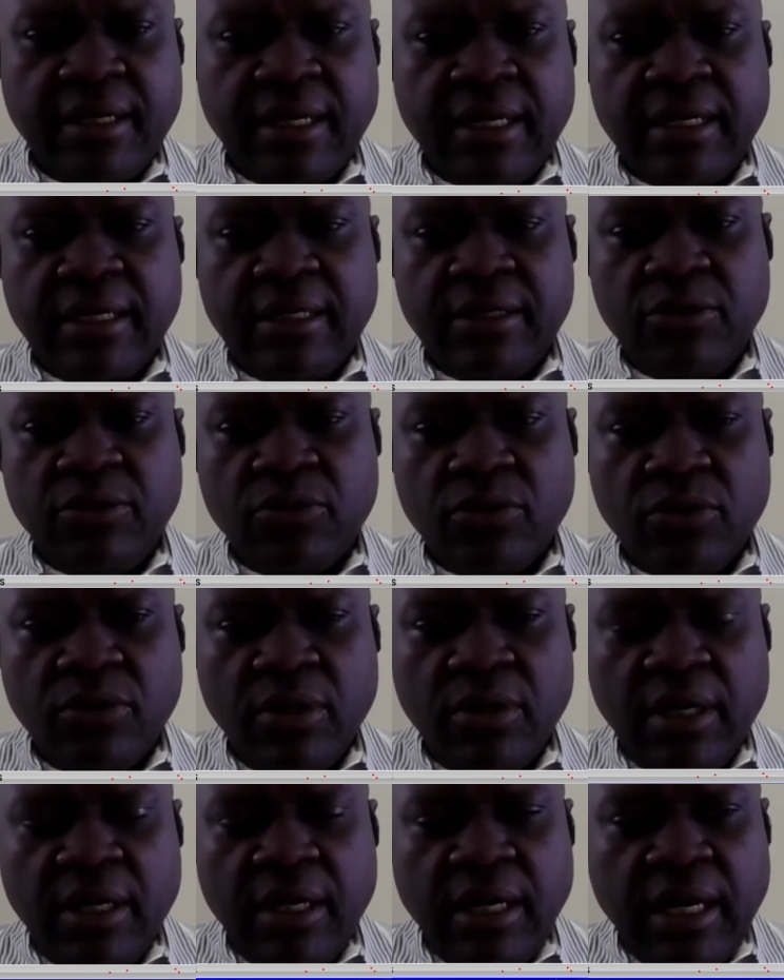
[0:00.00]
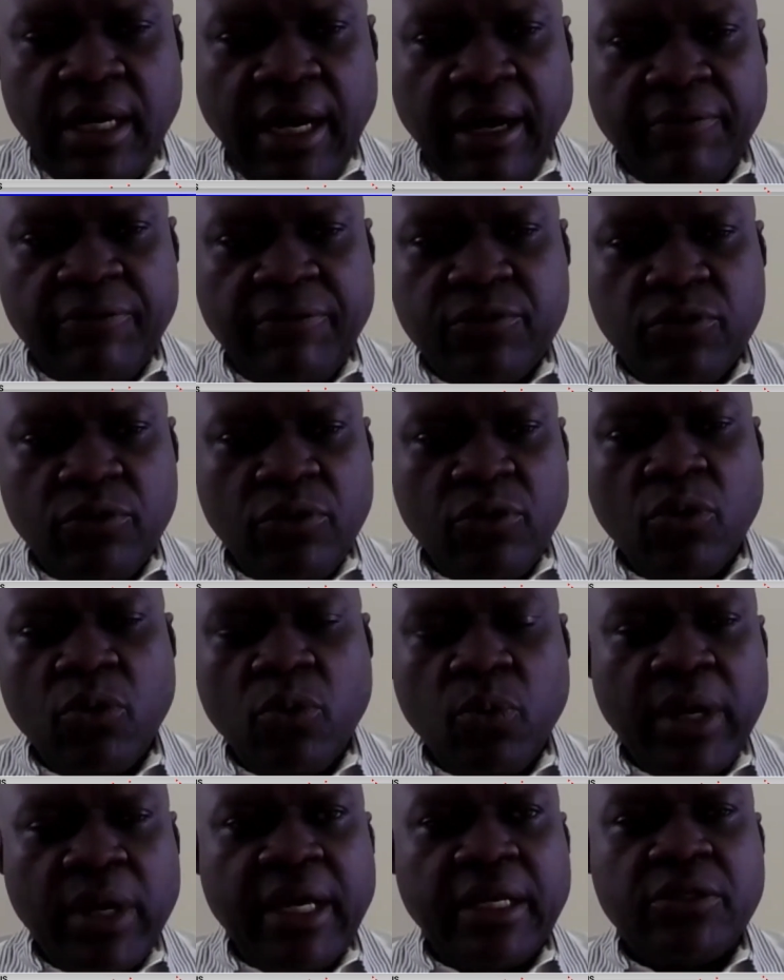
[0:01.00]
and you have to know
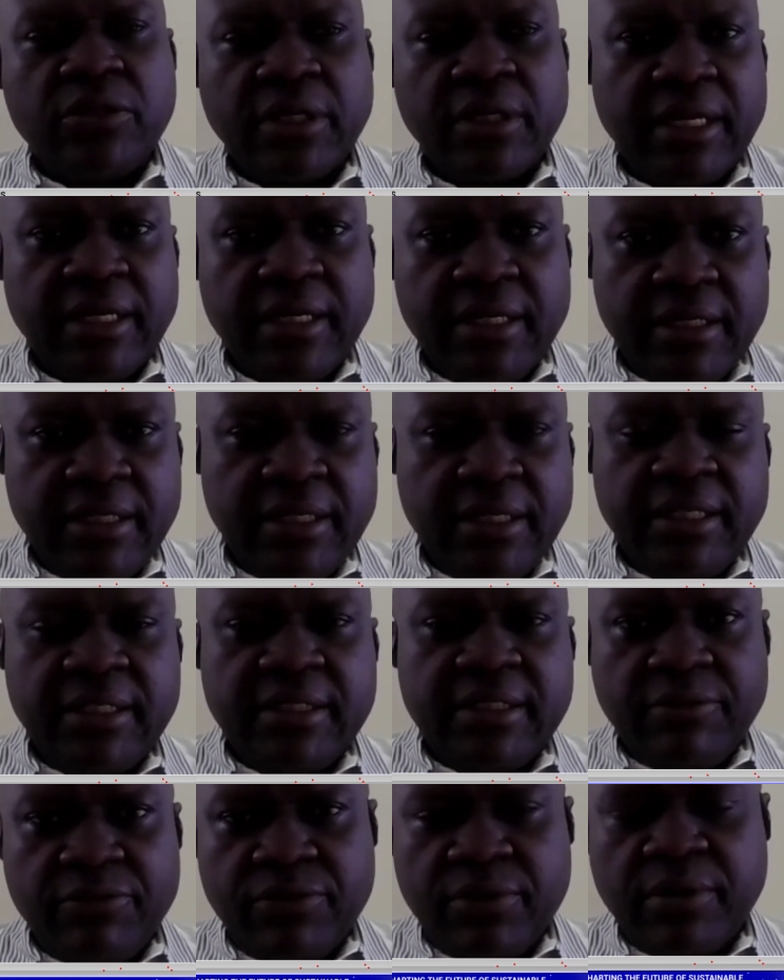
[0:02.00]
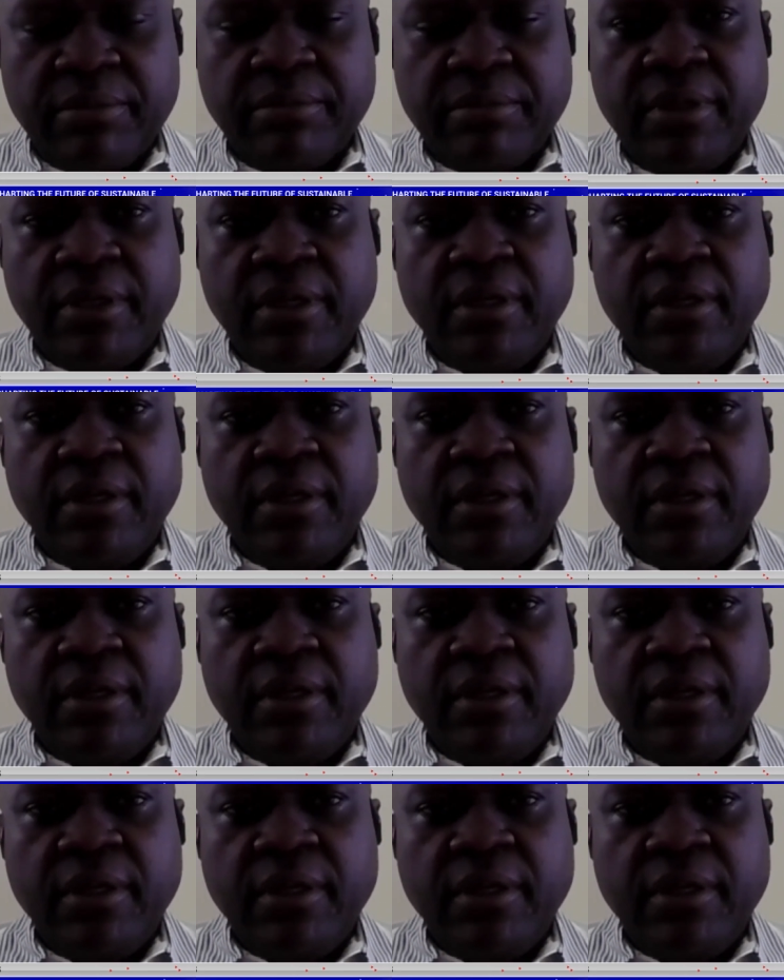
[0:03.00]
where to get the data from.